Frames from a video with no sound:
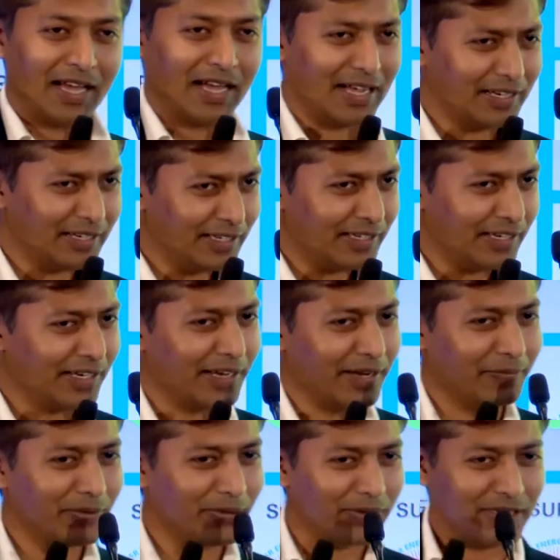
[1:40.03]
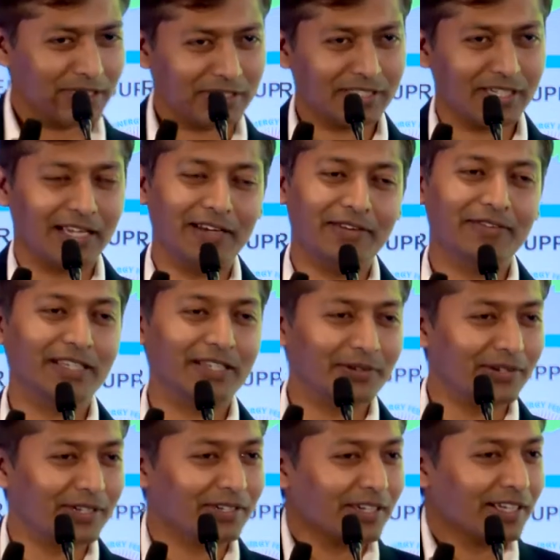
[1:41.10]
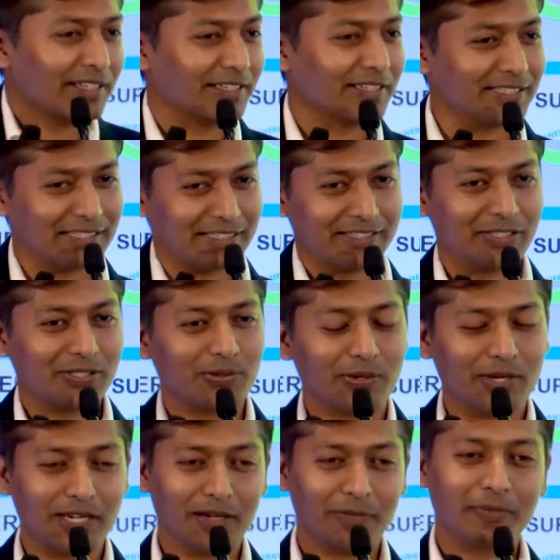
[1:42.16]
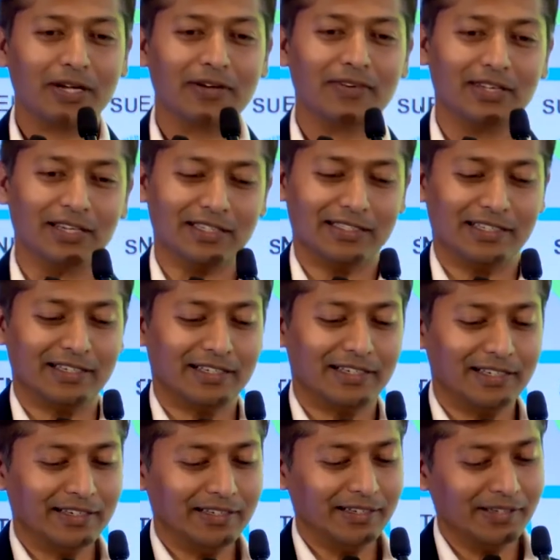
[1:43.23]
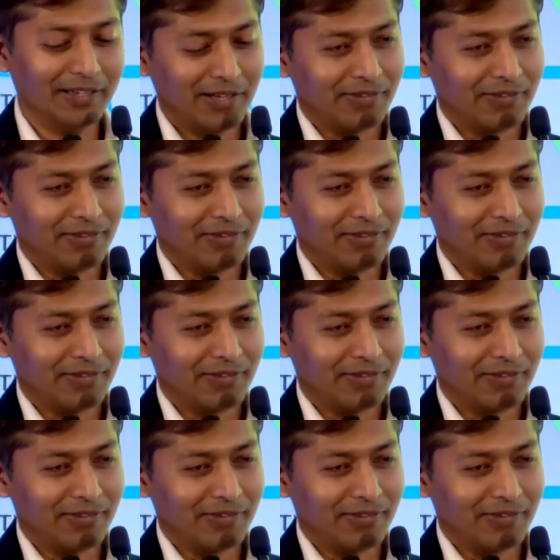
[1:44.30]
And then he came to us and we told, okay, this is solar power generator.